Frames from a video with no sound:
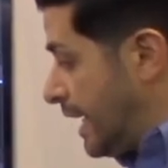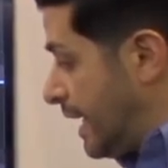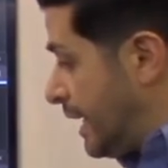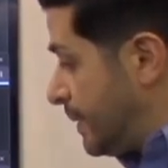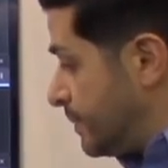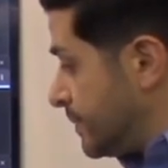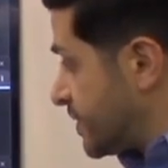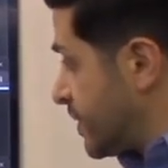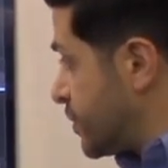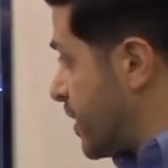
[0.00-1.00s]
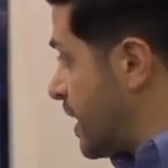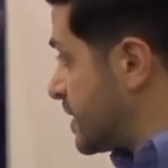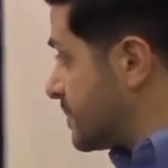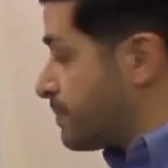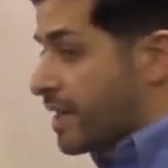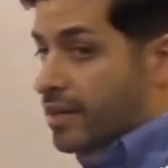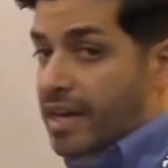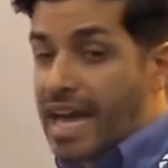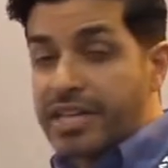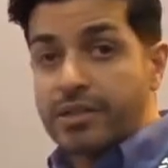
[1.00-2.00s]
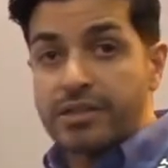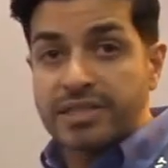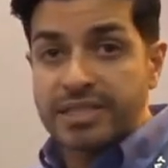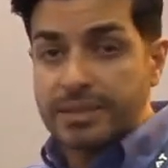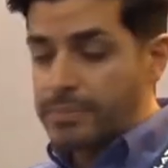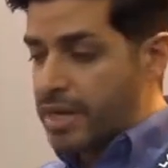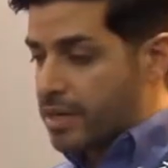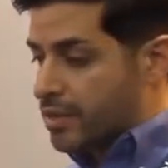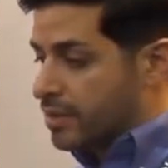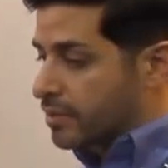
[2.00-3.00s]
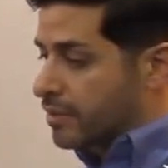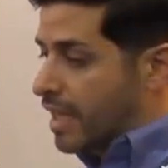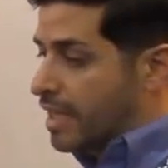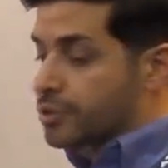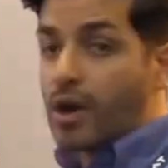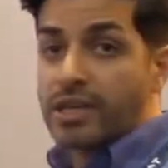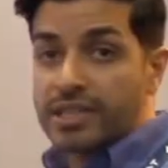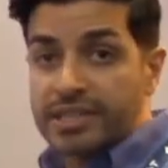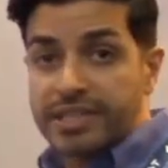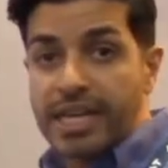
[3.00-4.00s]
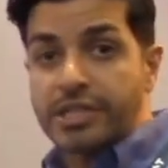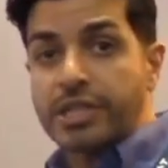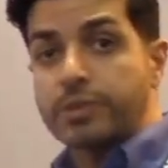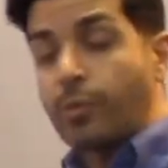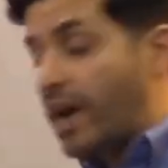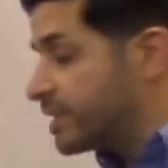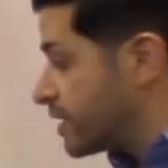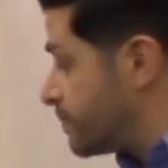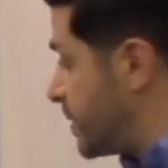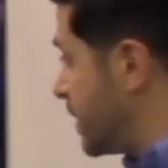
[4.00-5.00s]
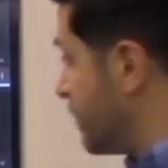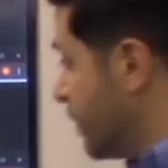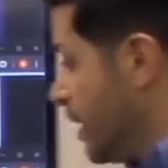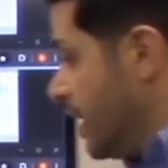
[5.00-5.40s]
um, such as better accuracy, better uh, target detection, wider beam,